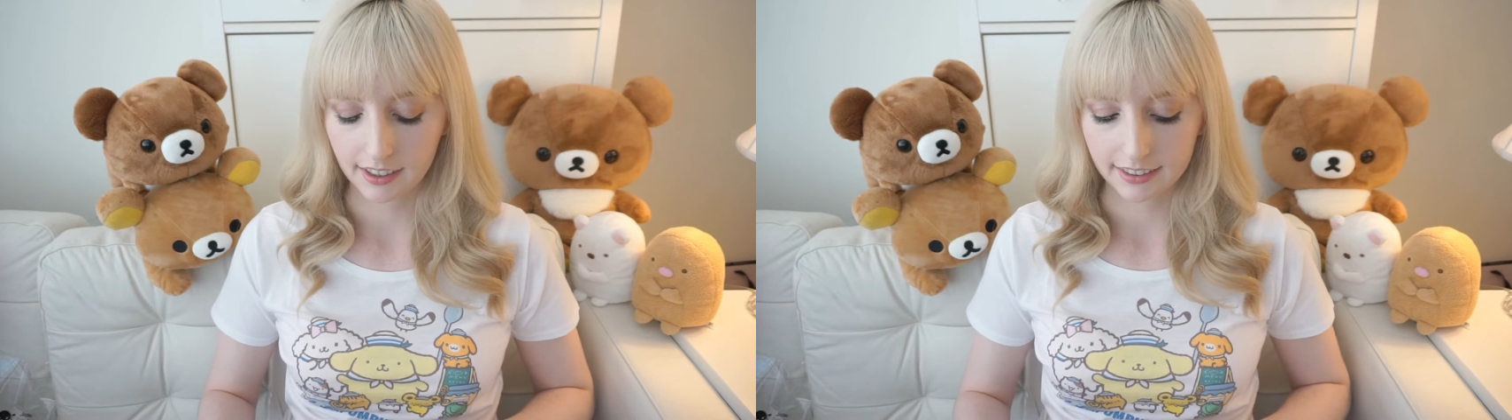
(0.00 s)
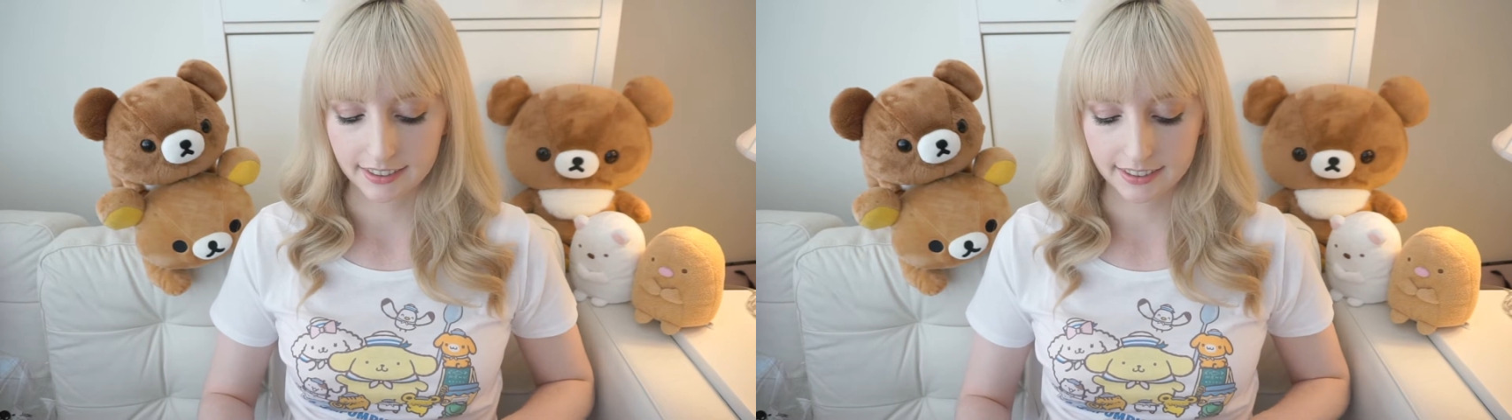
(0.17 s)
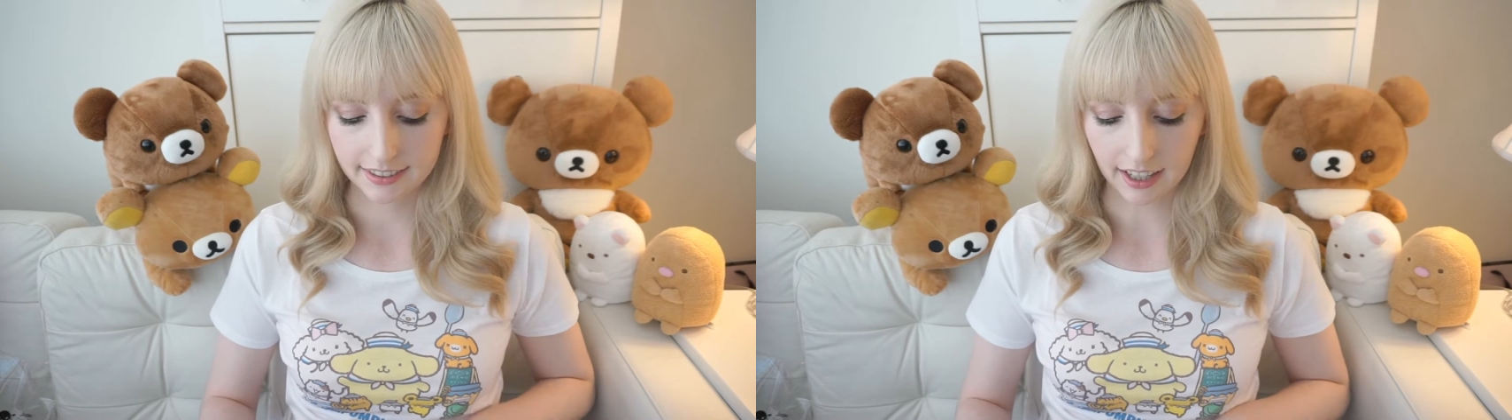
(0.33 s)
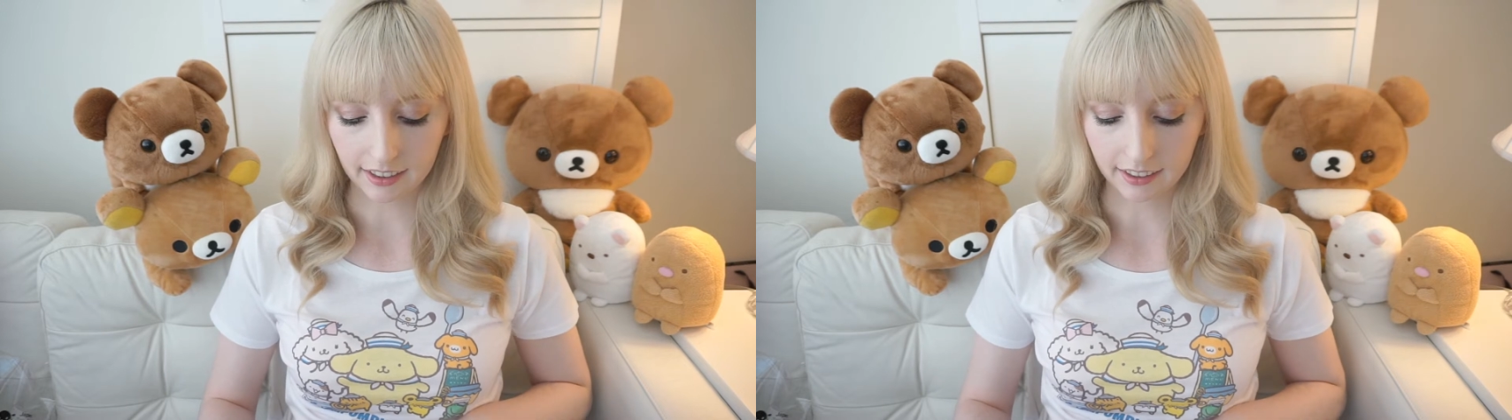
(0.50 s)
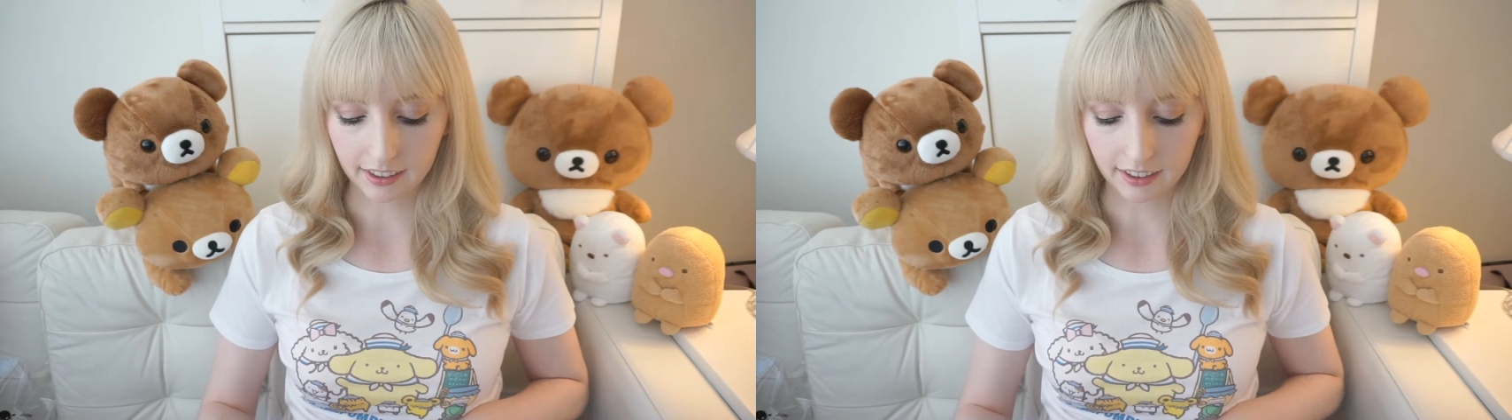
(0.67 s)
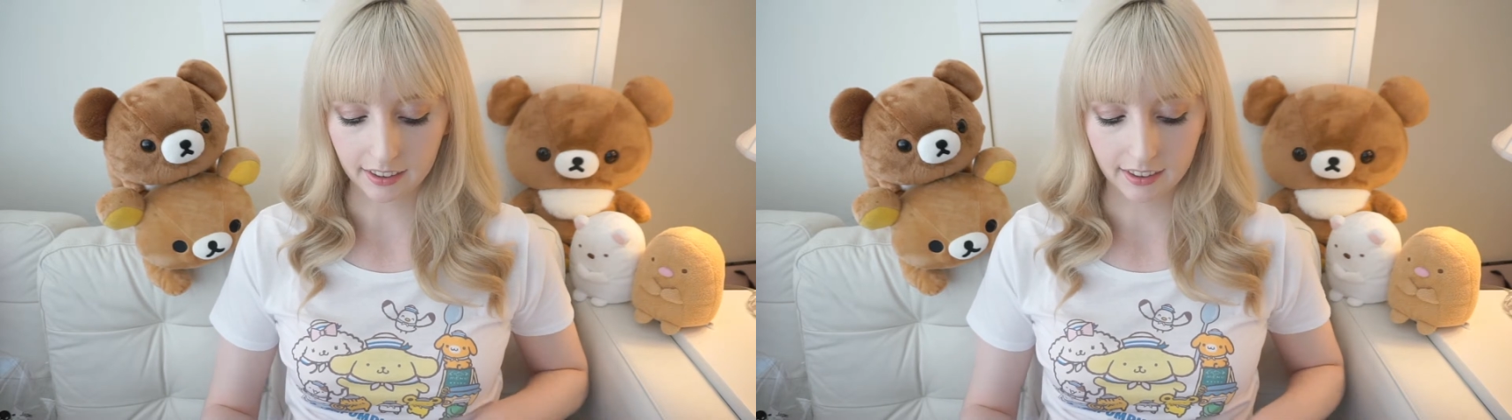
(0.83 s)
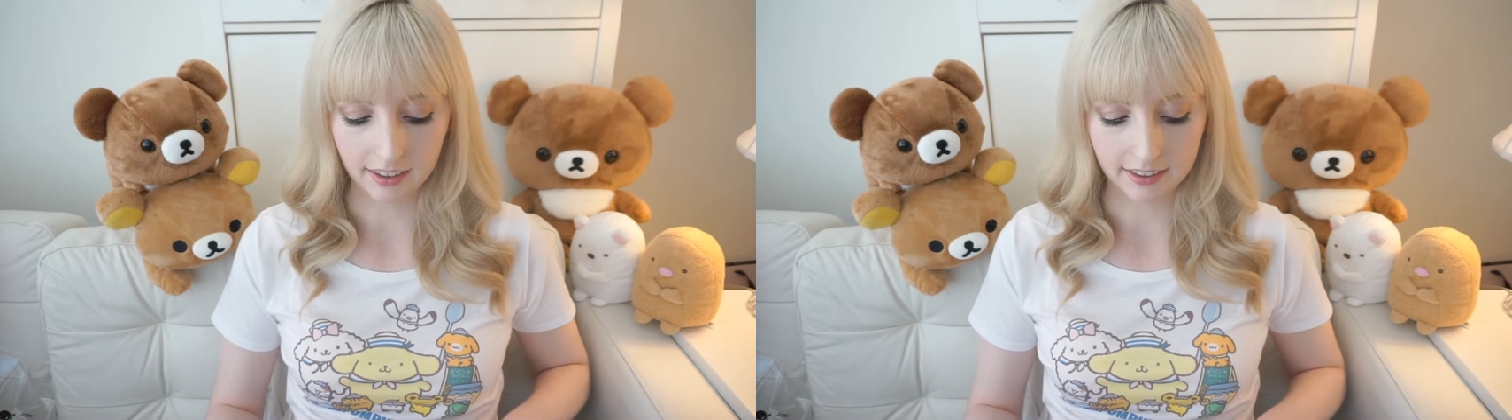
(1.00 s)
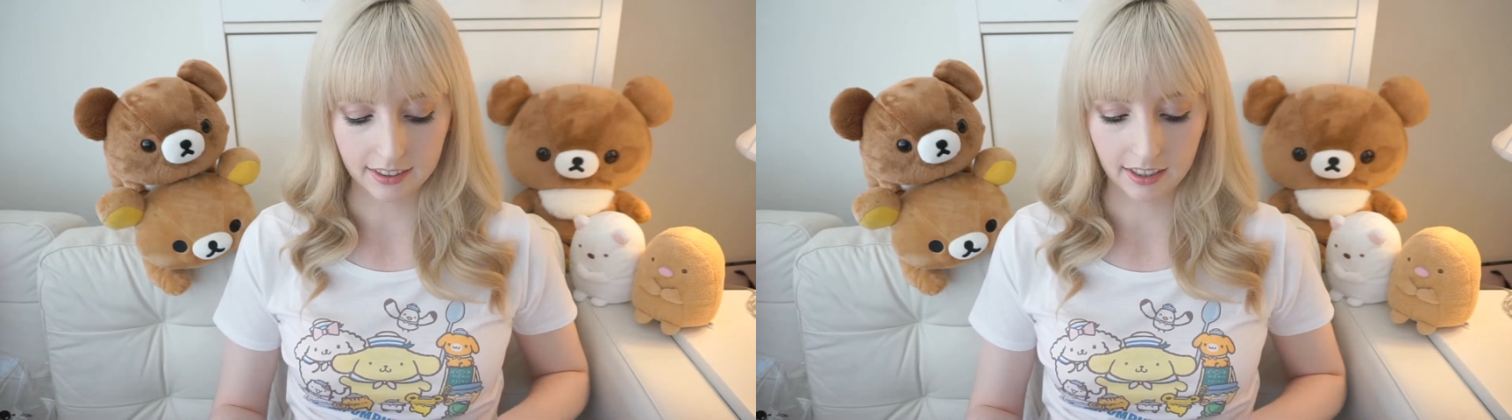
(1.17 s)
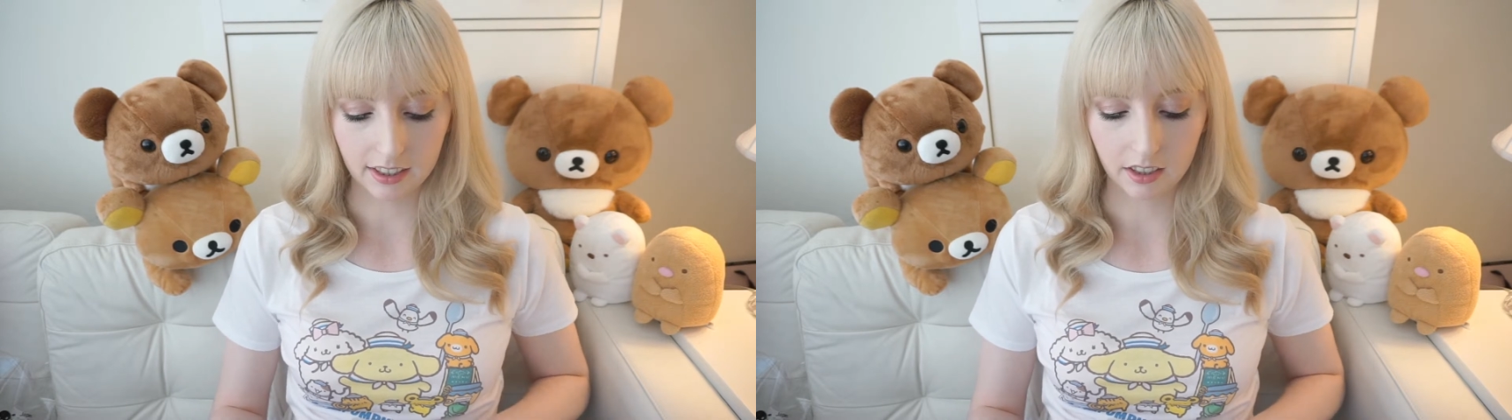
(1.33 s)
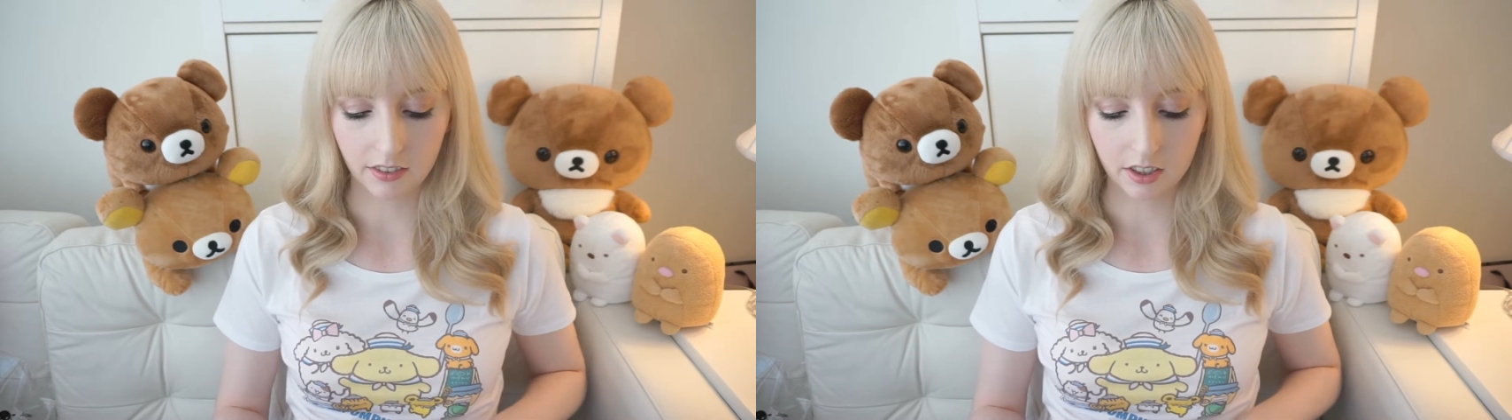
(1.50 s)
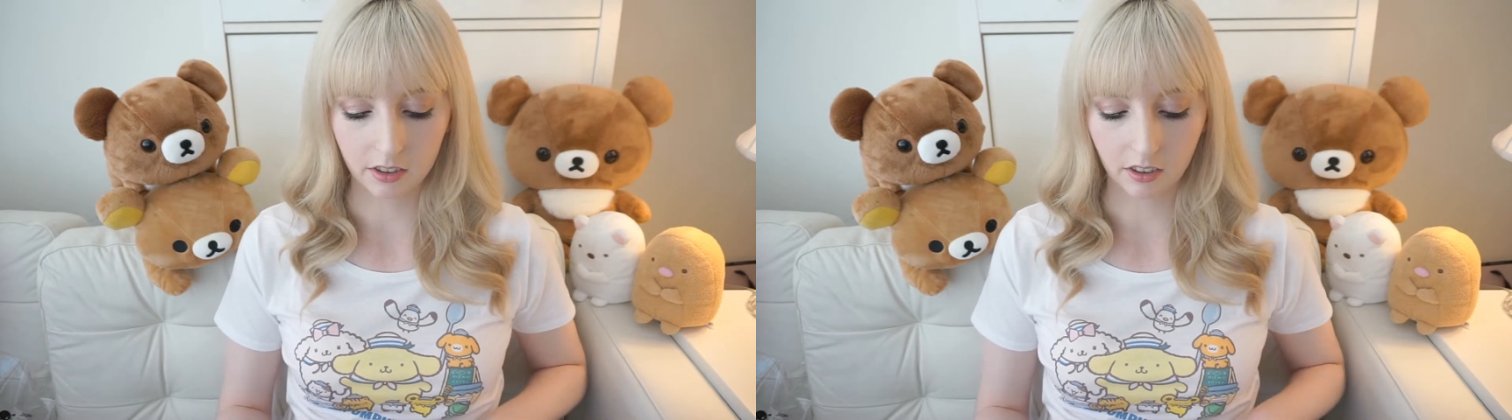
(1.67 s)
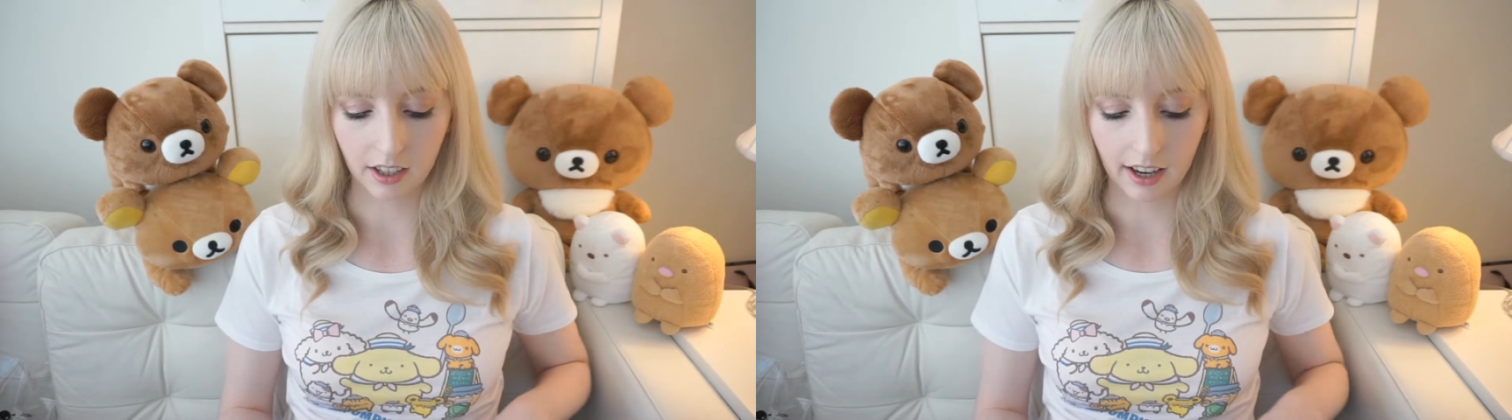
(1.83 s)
selling these individual